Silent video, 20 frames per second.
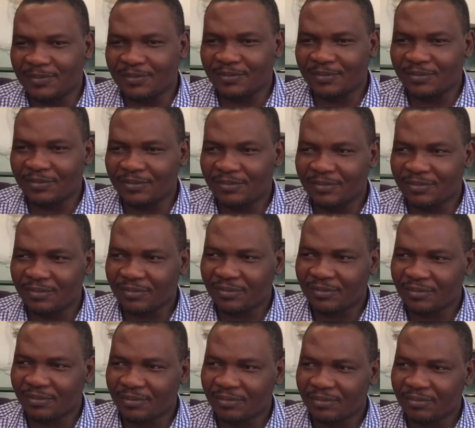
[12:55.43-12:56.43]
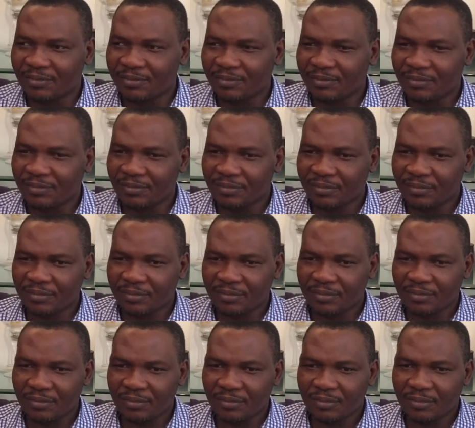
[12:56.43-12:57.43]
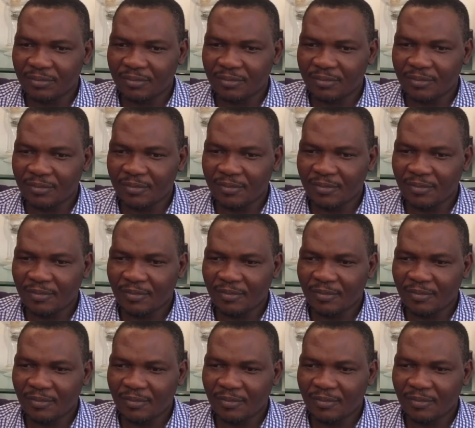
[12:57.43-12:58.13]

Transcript: Nothing is said.